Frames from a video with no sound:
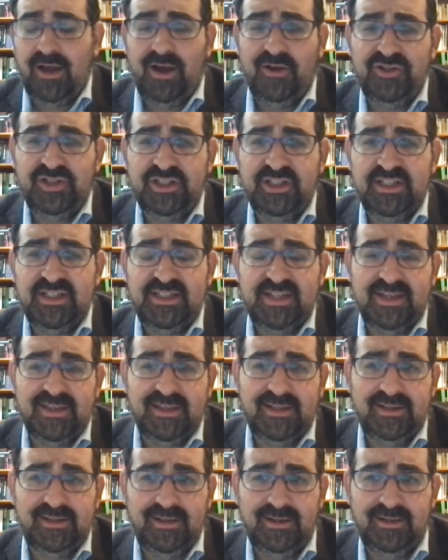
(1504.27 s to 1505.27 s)
I, I was just going to
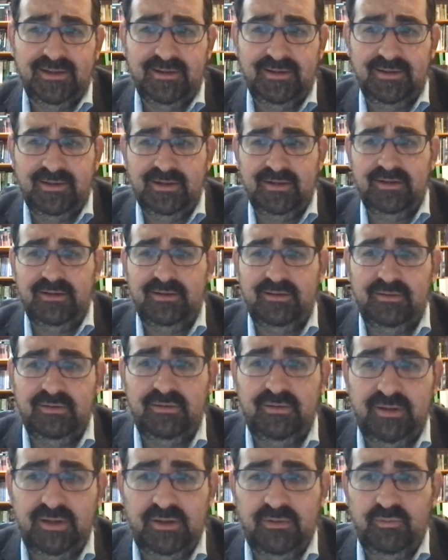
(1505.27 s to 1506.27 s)
say that, that, that,
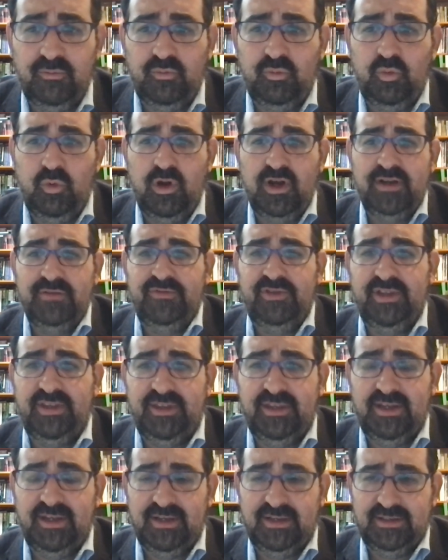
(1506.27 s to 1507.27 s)
that one of
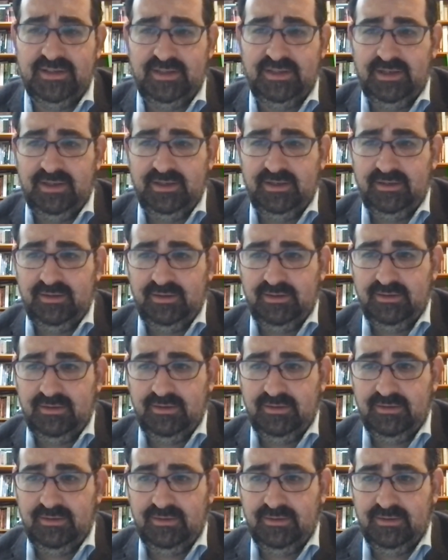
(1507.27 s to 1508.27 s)
the things that,
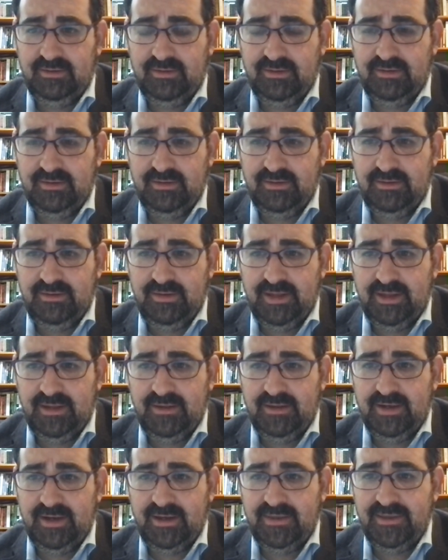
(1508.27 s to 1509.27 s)

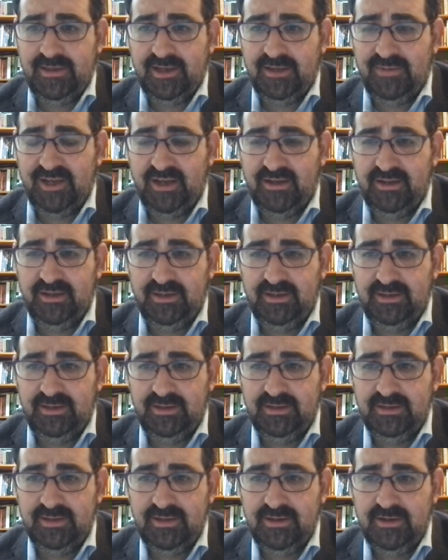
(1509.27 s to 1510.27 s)
that, that I think about it
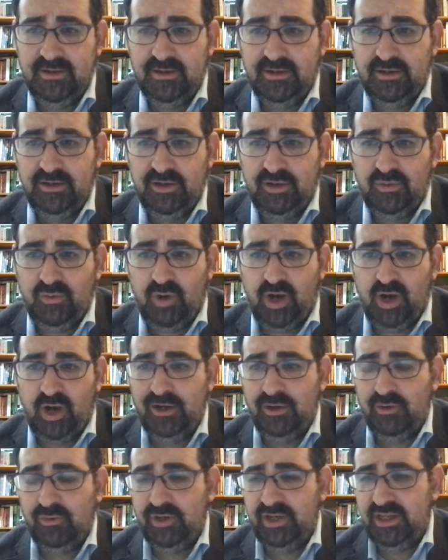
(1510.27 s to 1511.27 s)
is, you know,
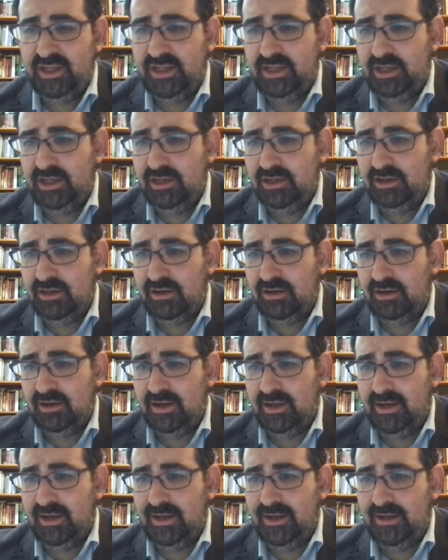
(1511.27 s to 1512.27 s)
why are we
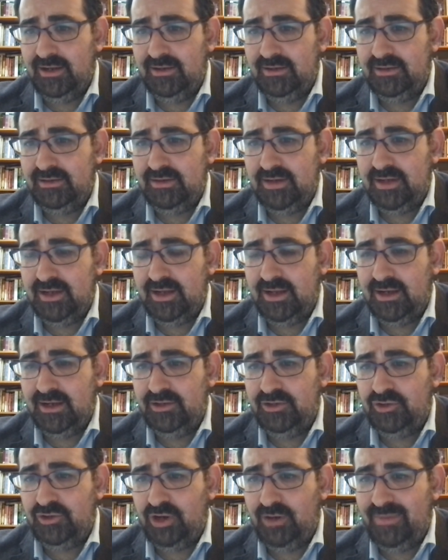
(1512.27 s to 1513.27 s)
here? And, and it, and,
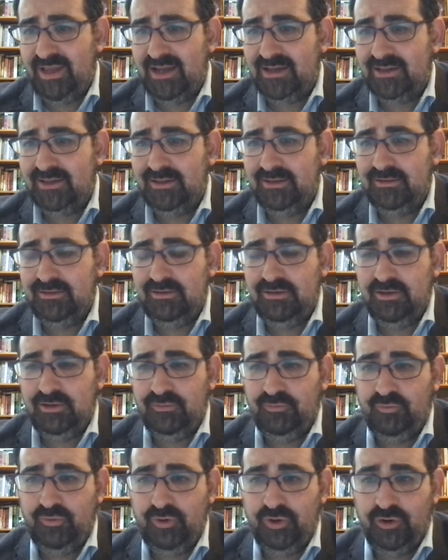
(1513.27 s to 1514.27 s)
and I draw back at, you
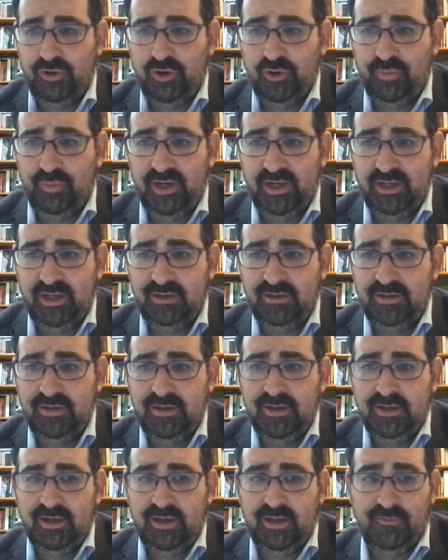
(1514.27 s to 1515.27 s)
know, your opening
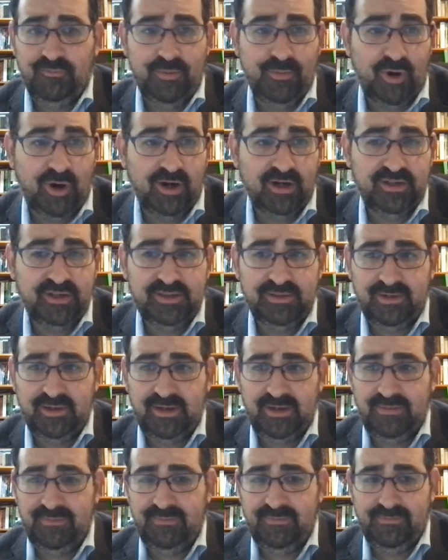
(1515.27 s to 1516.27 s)
kind of remarks,
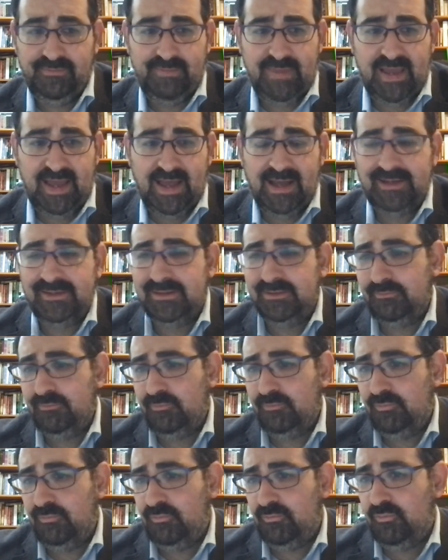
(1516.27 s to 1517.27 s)
um, Max,
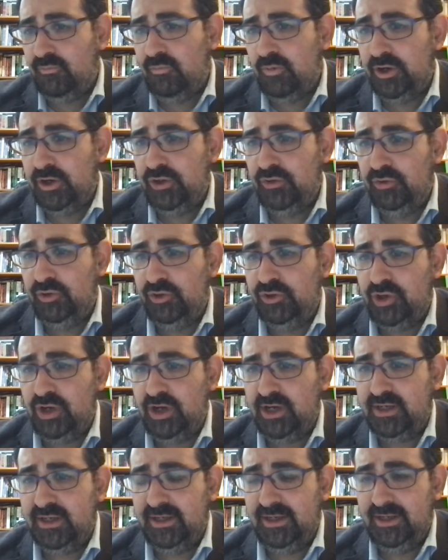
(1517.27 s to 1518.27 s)
where you were
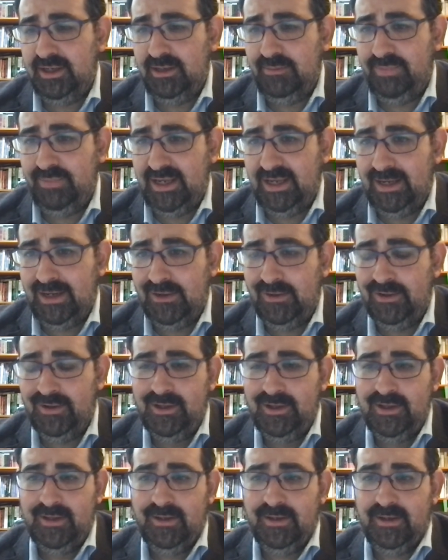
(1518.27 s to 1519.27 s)
talking
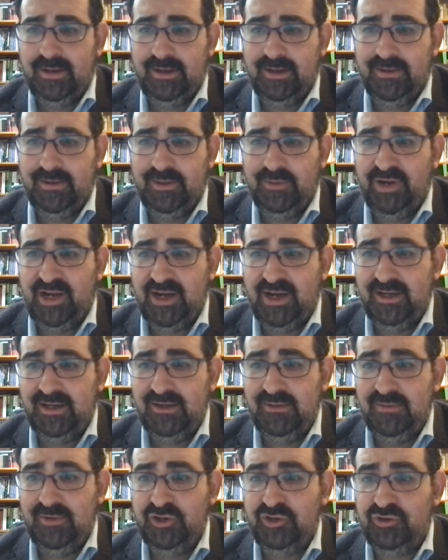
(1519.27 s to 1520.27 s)
about uh, the
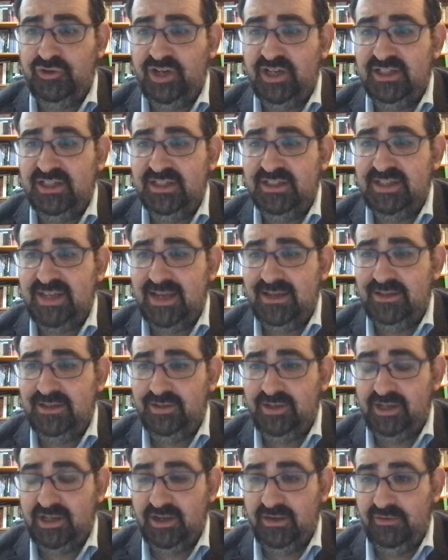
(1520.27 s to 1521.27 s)
Biden administration's
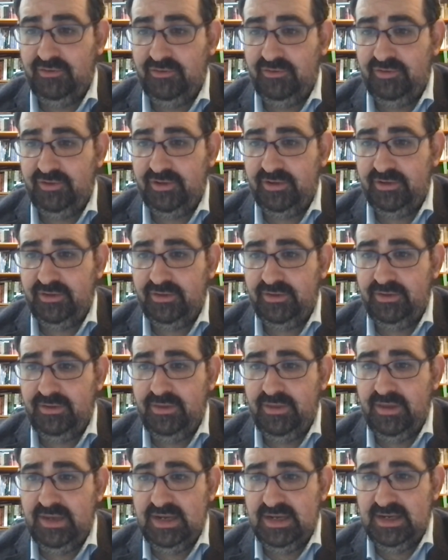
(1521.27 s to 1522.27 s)
handling of
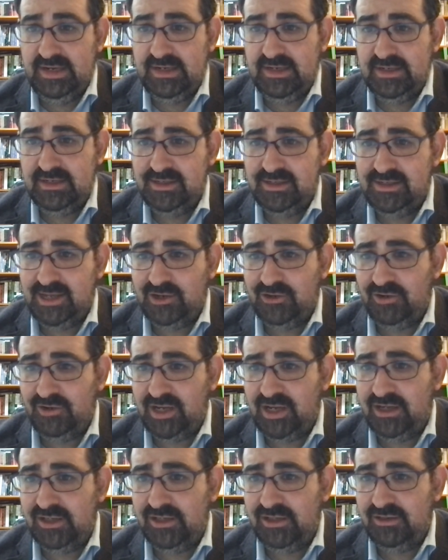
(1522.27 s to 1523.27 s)
the
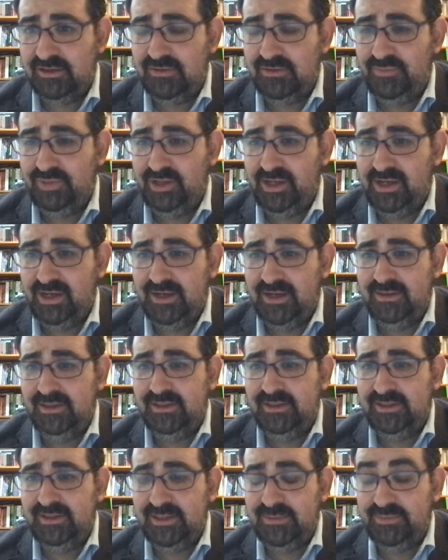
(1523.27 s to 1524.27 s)
segregation complaint
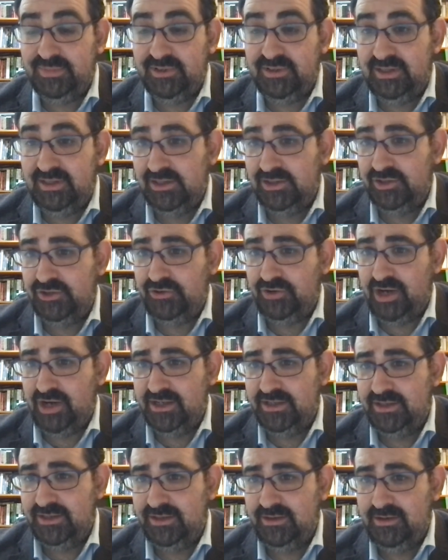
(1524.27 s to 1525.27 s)
and the deep
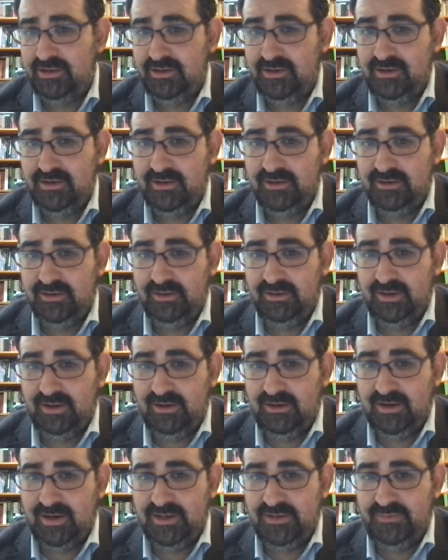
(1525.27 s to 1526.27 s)
distrust that
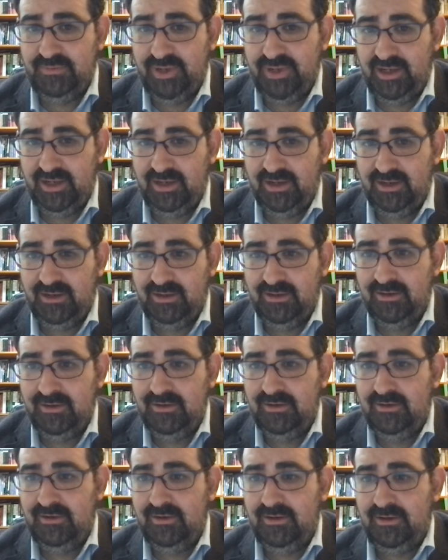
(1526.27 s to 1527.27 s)
there has been
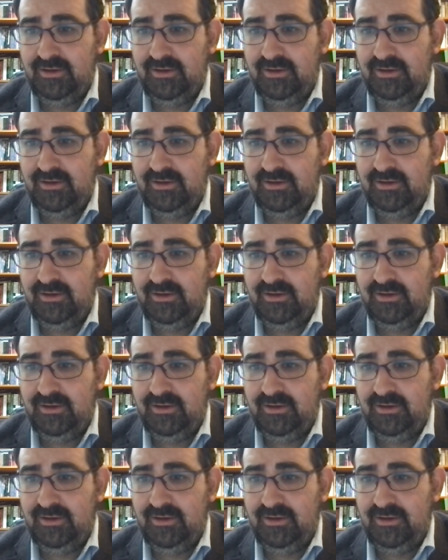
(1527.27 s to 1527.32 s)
